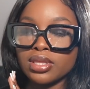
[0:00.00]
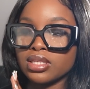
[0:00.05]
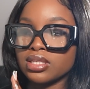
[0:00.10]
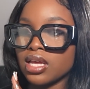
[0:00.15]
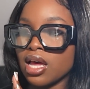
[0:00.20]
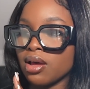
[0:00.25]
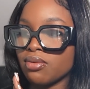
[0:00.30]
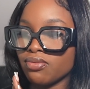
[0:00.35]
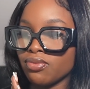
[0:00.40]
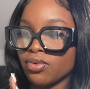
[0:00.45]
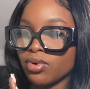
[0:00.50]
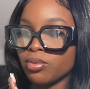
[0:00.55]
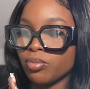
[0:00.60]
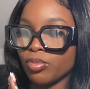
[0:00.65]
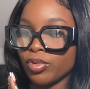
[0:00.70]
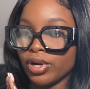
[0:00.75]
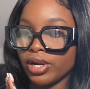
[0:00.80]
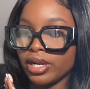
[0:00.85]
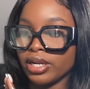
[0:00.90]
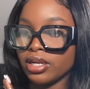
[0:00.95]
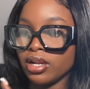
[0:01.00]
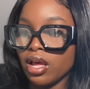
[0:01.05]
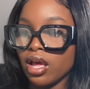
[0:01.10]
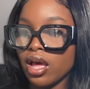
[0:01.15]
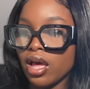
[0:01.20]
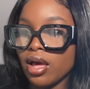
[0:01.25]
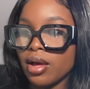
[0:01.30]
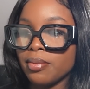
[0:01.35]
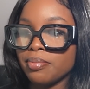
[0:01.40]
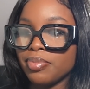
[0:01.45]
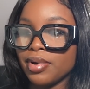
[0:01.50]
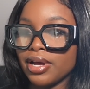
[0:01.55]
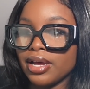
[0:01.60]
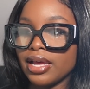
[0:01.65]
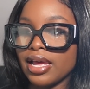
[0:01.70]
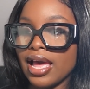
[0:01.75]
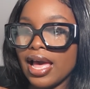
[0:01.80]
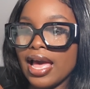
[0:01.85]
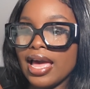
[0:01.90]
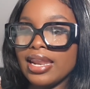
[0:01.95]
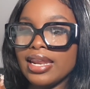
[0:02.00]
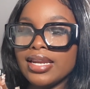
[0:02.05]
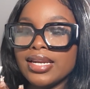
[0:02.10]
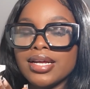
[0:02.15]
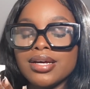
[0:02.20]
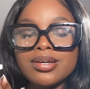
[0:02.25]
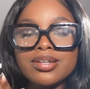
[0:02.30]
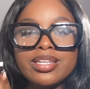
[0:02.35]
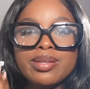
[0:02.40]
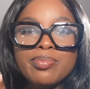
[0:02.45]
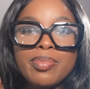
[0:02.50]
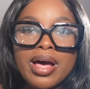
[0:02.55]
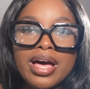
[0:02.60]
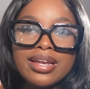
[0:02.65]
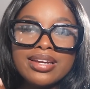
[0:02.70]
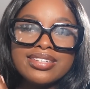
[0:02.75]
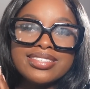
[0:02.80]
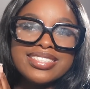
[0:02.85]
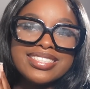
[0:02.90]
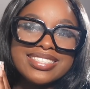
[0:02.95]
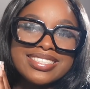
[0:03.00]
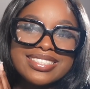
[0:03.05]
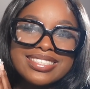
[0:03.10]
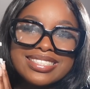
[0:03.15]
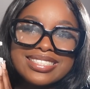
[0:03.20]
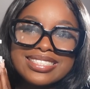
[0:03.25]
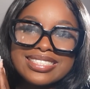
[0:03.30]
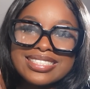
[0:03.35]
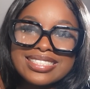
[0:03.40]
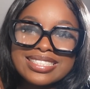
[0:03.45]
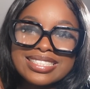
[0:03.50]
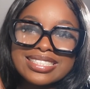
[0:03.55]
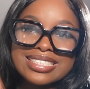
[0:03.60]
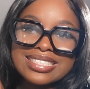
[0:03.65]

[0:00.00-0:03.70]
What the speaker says: the Tom Ford brand. But I don't know. The bottle is just,